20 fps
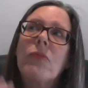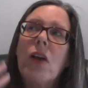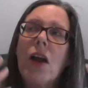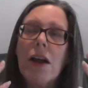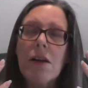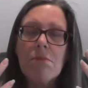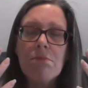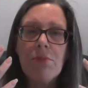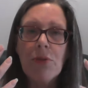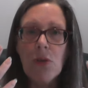
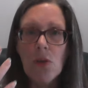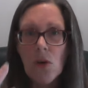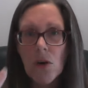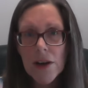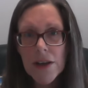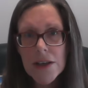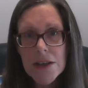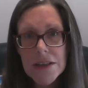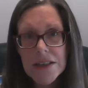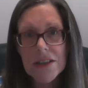
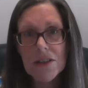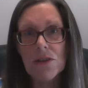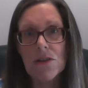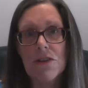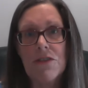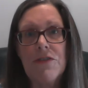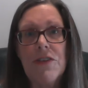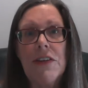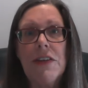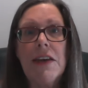employers
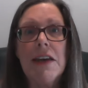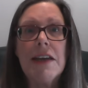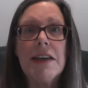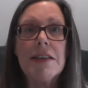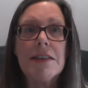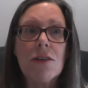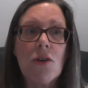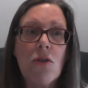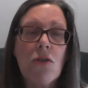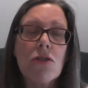look for
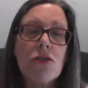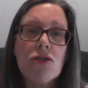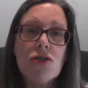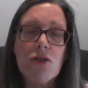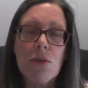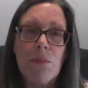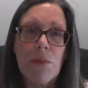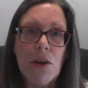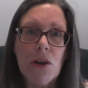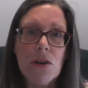these
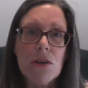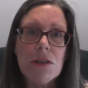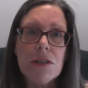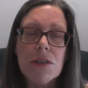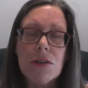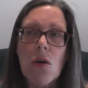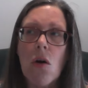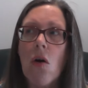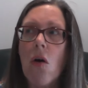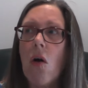
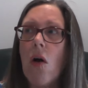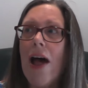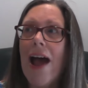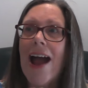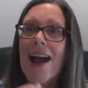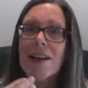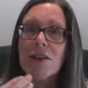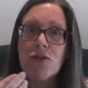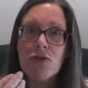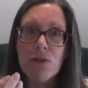contributes or
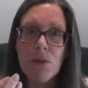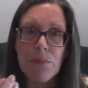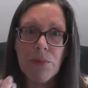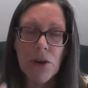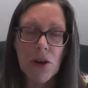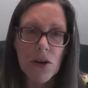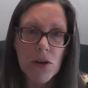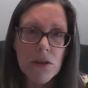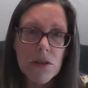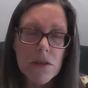
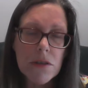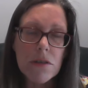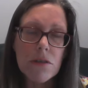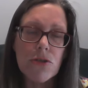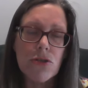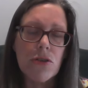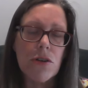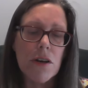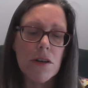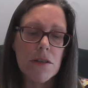attributes,
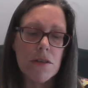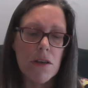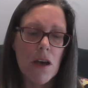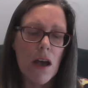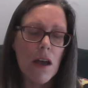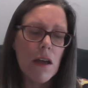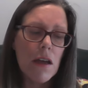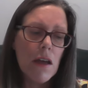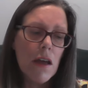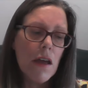should I
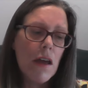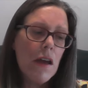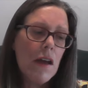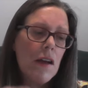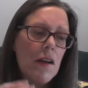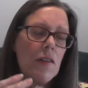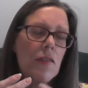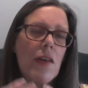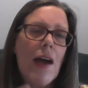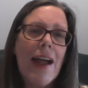say.
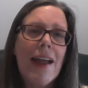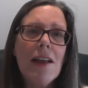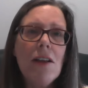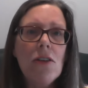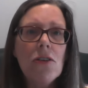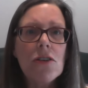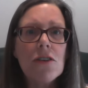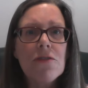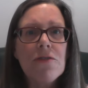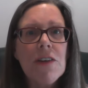They
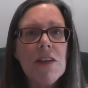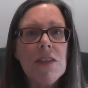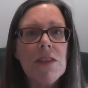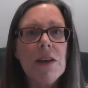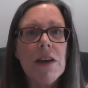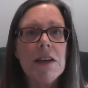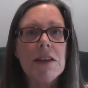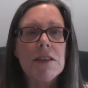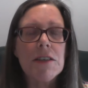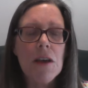look for
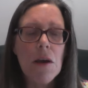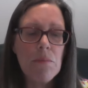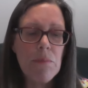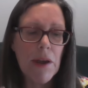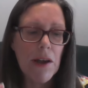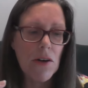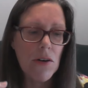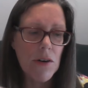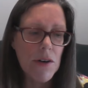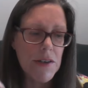this
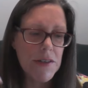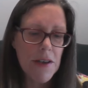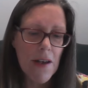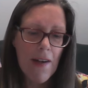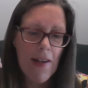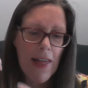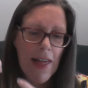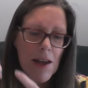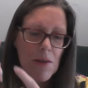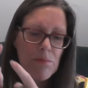because
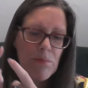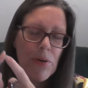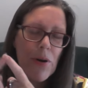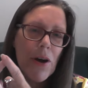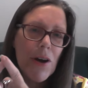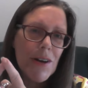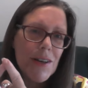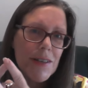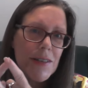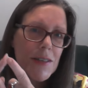
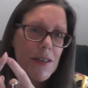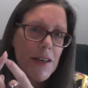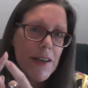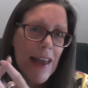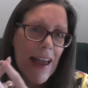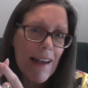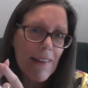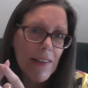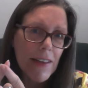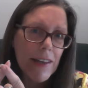
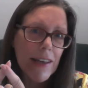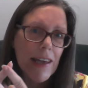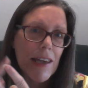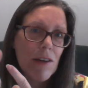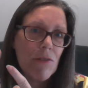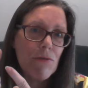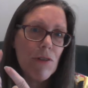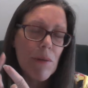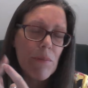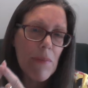personality,
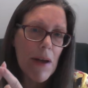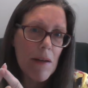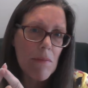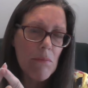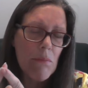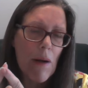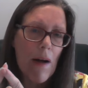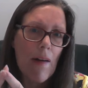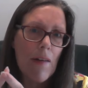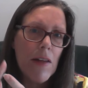
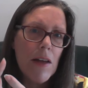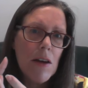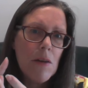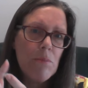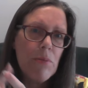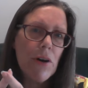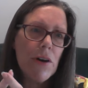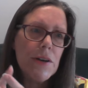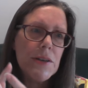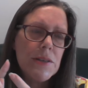remember,
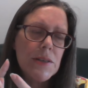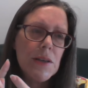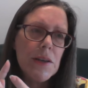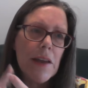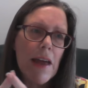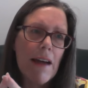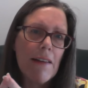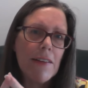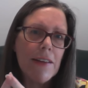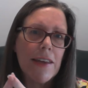
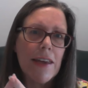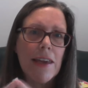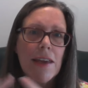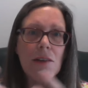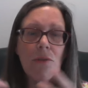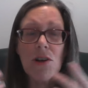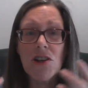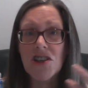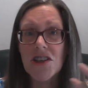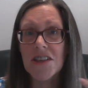personality,
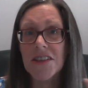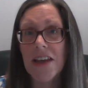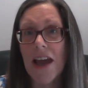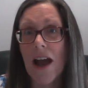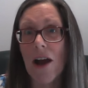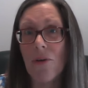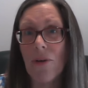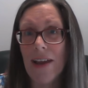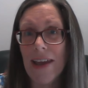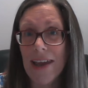which is
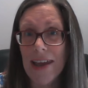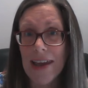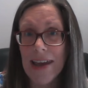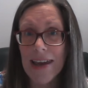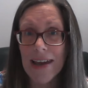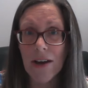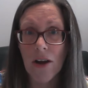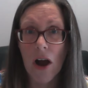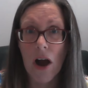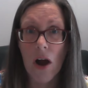our
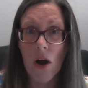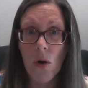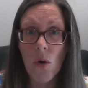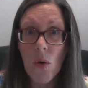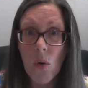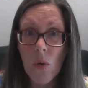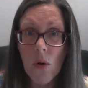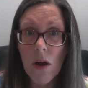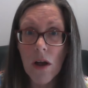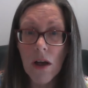ego,
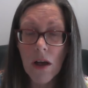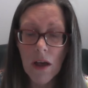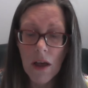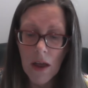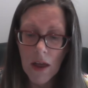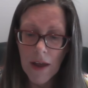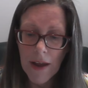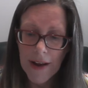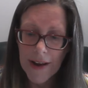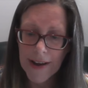
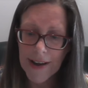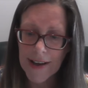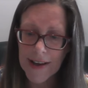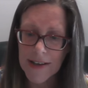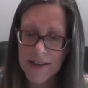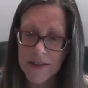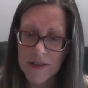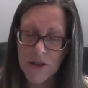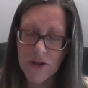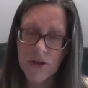is